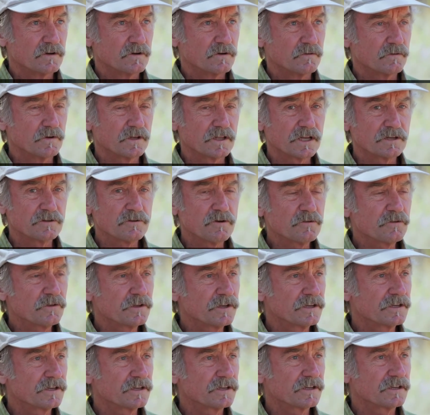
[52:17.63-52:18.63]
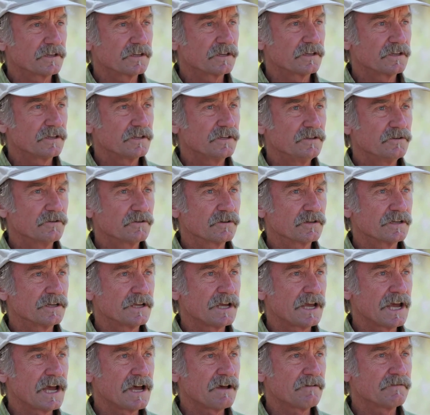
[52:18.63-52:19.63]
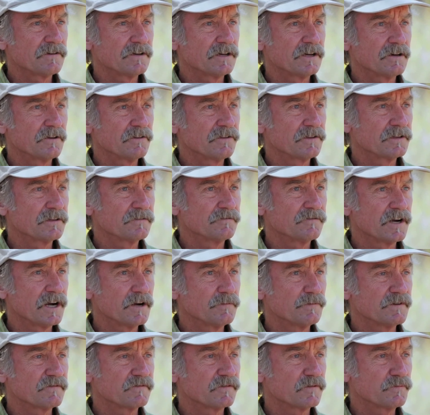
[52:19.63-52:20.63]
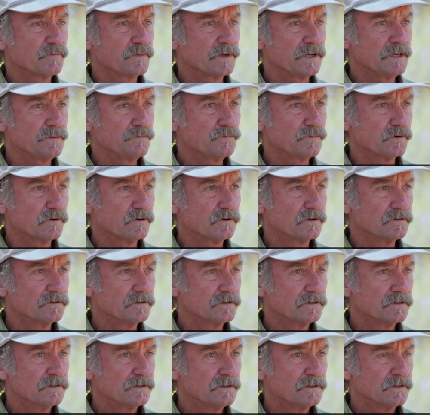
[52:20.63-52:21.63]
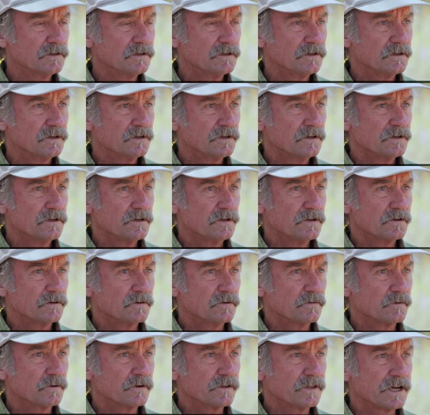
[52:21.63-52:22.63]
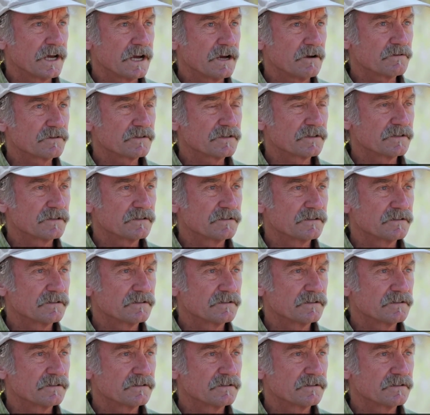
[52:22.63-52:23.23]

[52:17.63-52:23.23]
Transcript: Well, I don't think you can have a healthy environment for people without